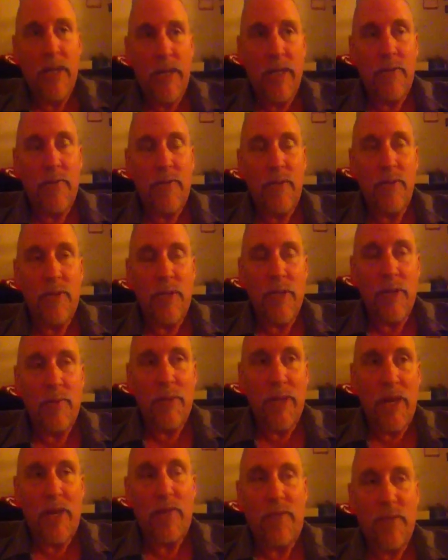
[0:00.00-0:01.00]
And if you can
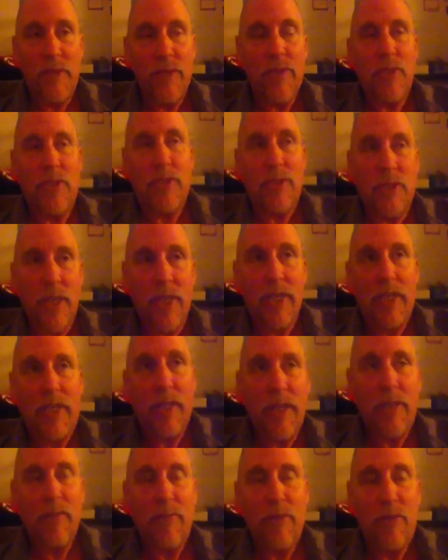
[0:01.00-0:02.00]
apply physics like
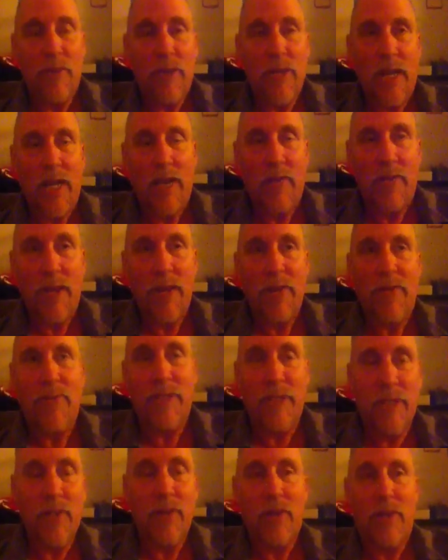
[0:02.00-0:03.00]
him, you can have
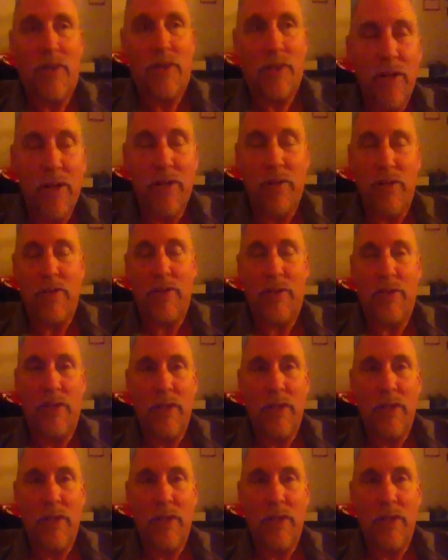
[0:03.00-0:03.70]
heaven here on earth.